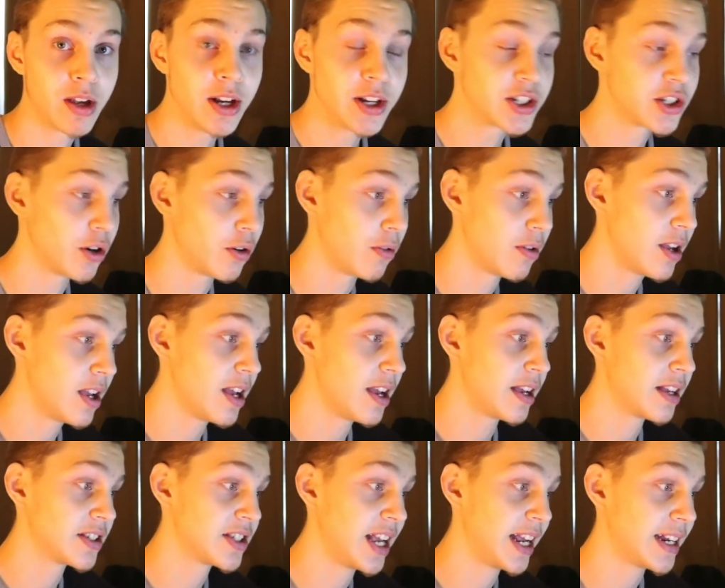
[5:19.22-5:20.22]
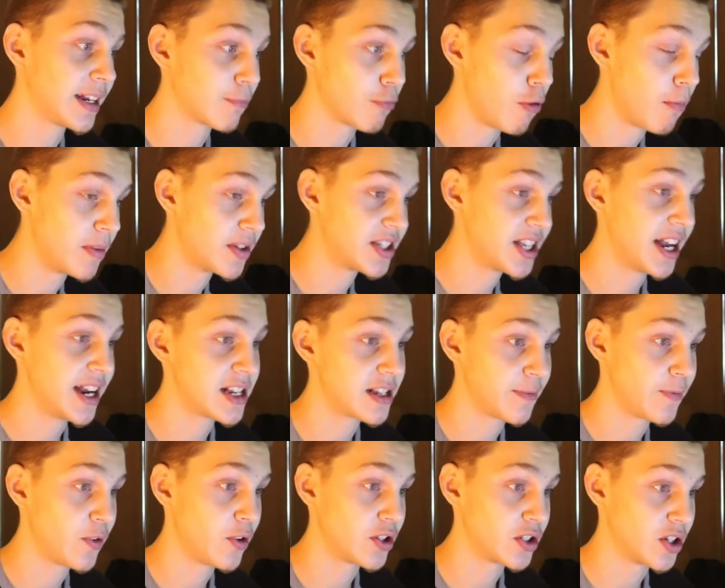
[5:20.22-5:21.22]
So, saying that Romans ten is a
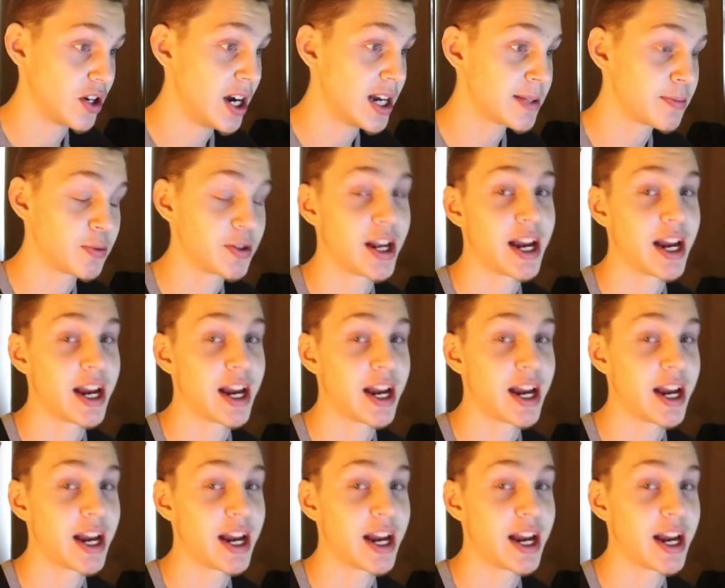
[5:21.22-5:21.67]
false gospel,